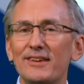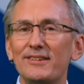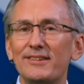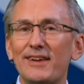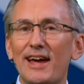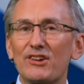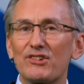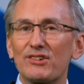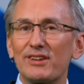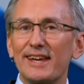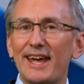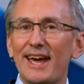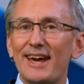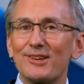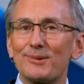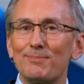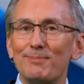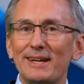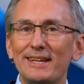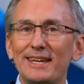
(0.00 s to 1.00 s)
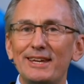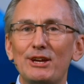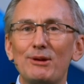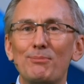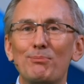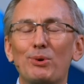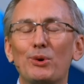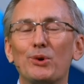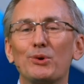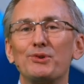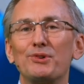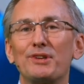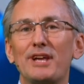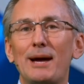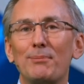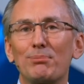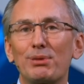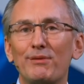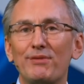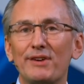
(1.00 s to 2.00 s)
This actually has many
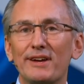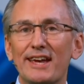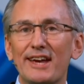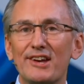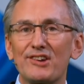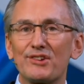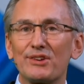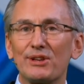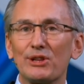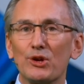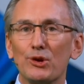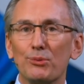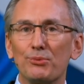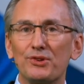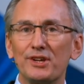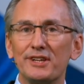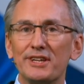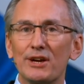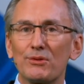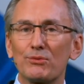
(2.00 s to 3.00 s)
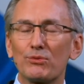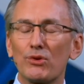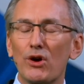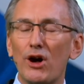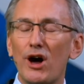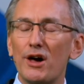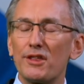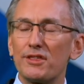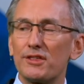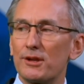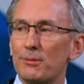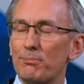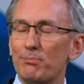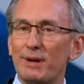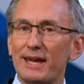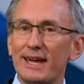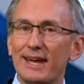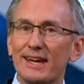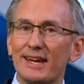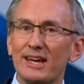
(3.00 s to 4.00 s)
important amplification loops in it, rather
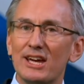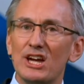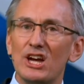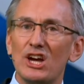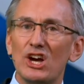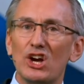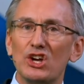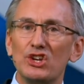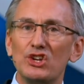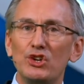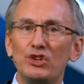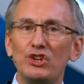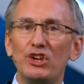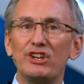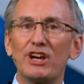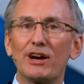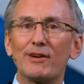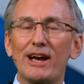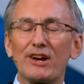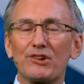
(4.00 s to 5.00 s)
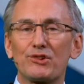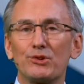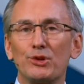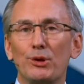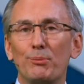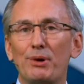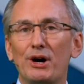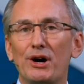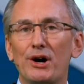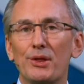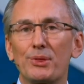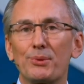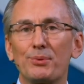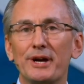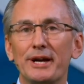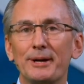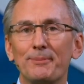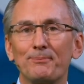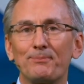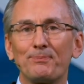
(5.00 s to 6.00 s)
than being a unidirectional
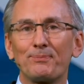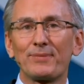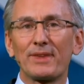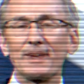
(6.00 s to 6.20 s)
pathway.